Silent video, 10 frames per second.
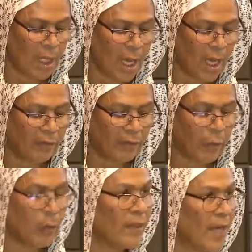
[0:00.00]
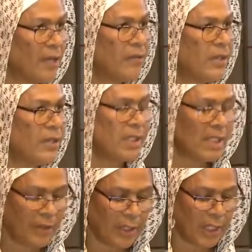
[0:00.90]
However, without this
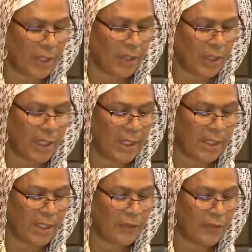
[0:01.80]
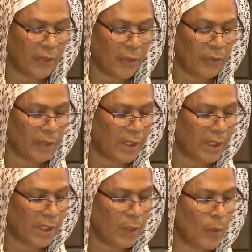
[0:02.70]
interrogation, it is difficult to
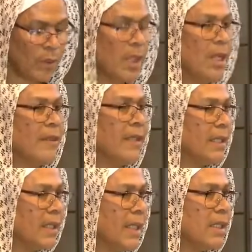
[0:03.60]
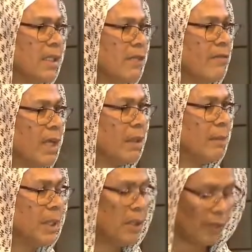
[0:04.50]
distinguish the next
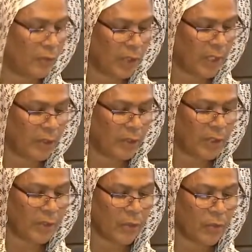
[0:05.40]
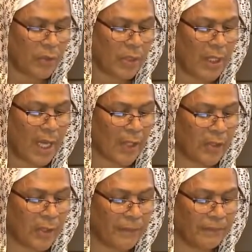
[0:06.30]
development of gender discourse in
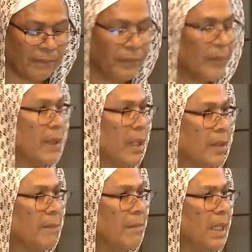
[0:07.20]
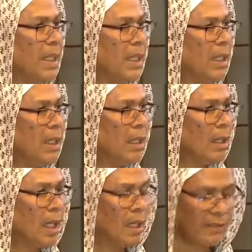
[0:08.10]
action. The meeting
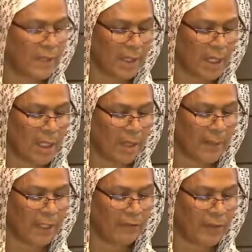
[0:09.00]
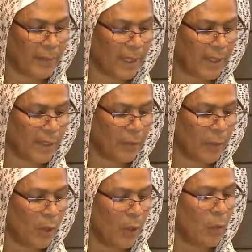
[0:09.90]
of Islam and
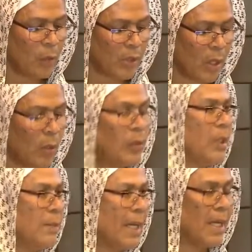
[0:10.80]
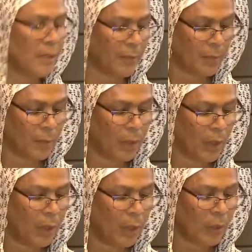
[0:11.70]
feminism was only possible
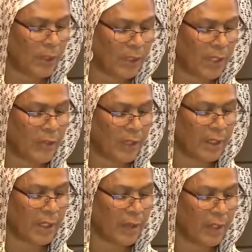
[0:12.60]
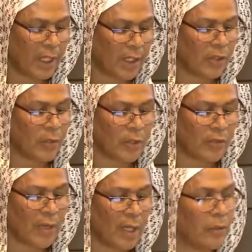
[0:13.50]
when such an interrogation was
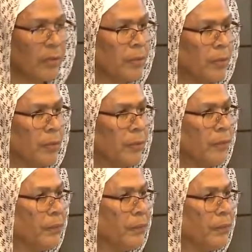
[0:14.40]
followed through.